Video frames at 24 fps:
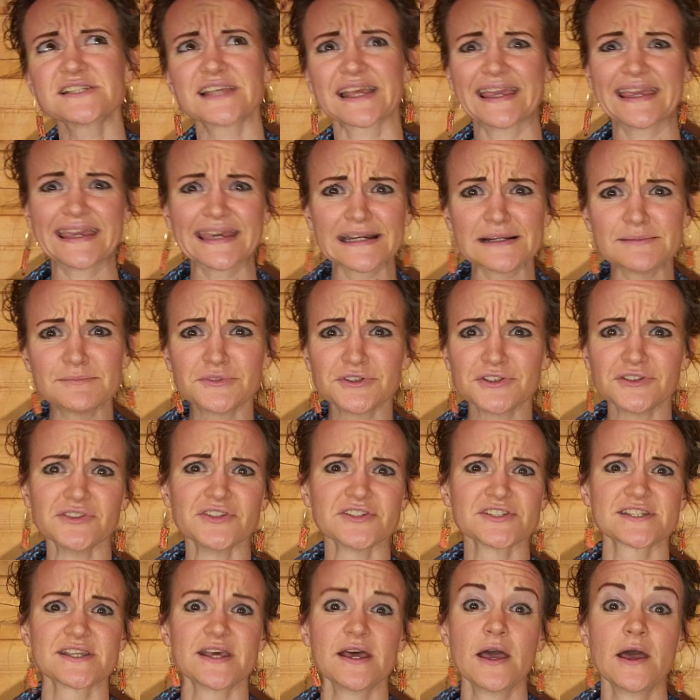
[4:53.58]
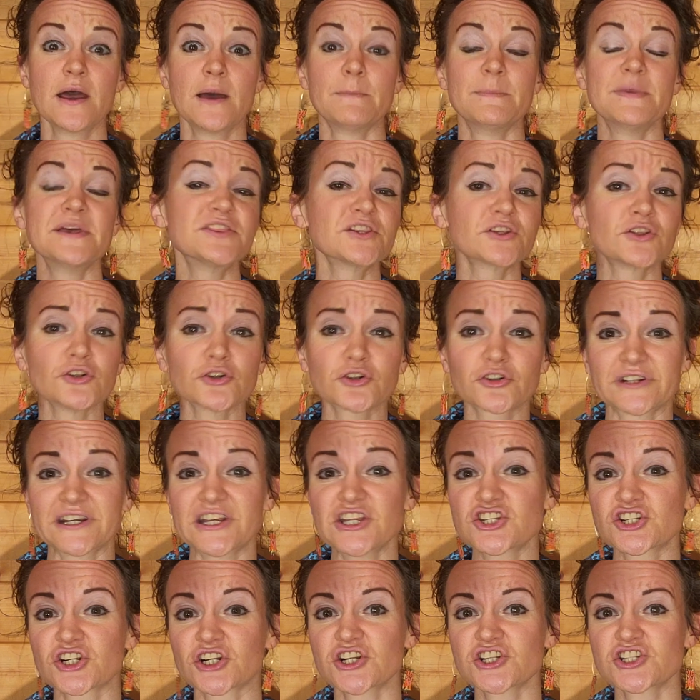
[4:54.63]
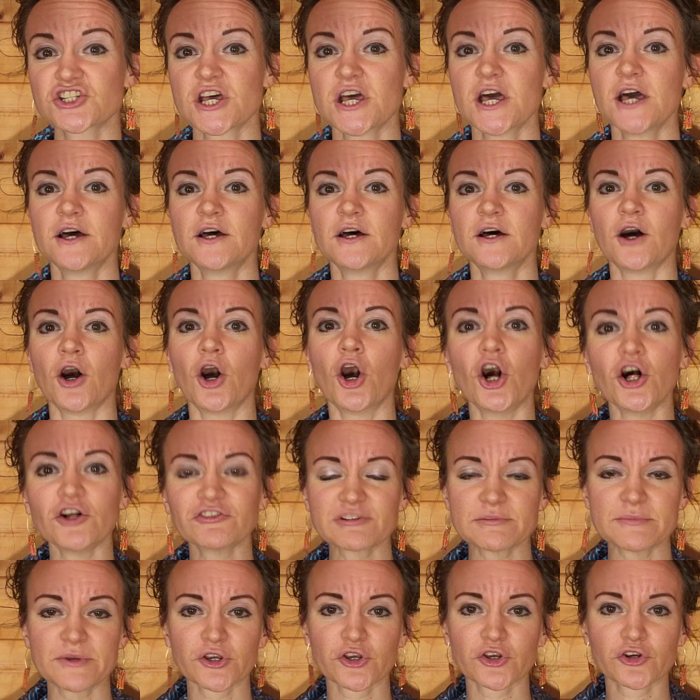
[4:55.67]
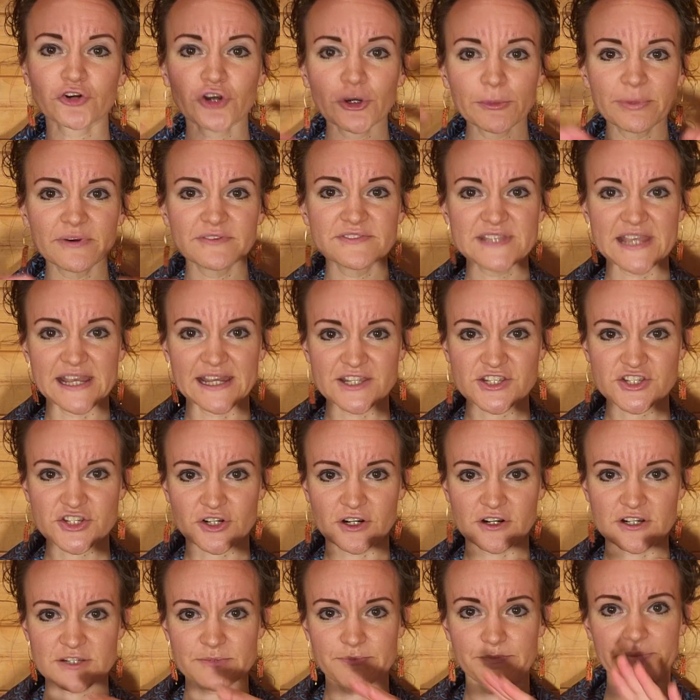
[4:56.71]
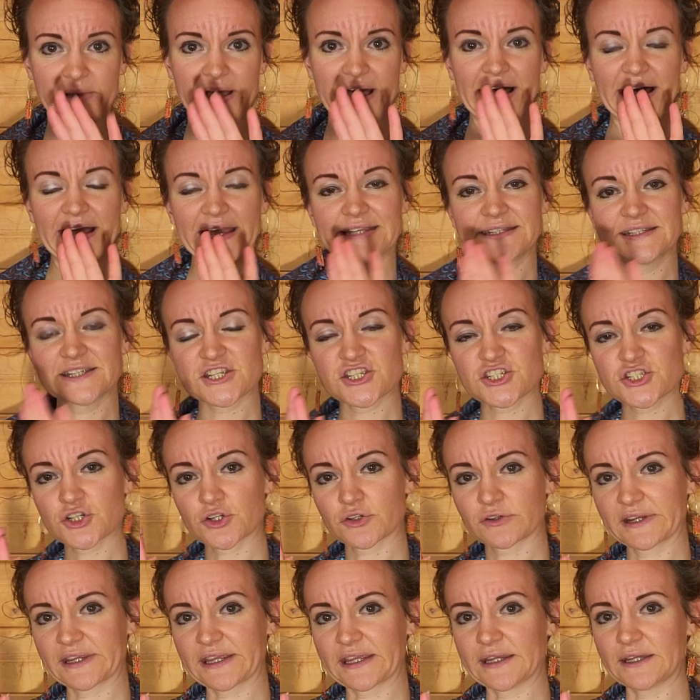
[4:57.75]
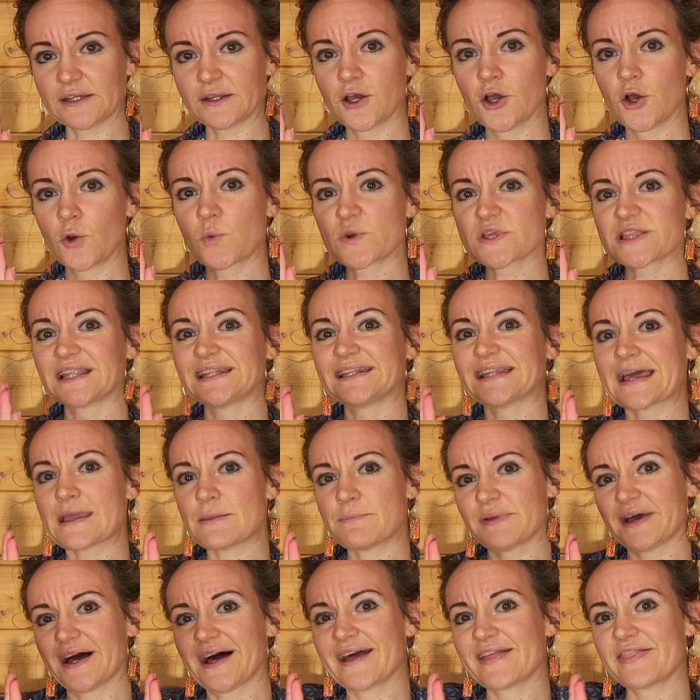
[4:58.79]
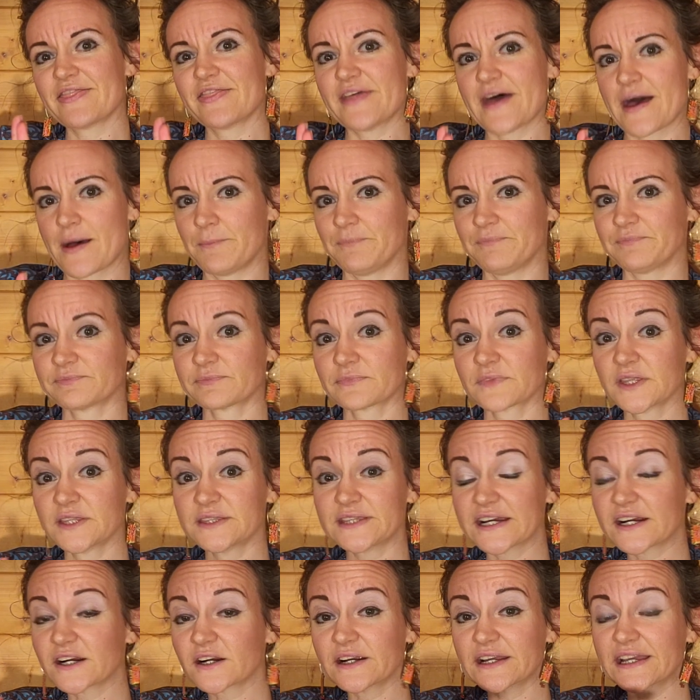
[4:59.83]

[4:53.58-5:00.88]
animals, mythical creatures, all from a group of dancers behind a screen with a light behind them. They're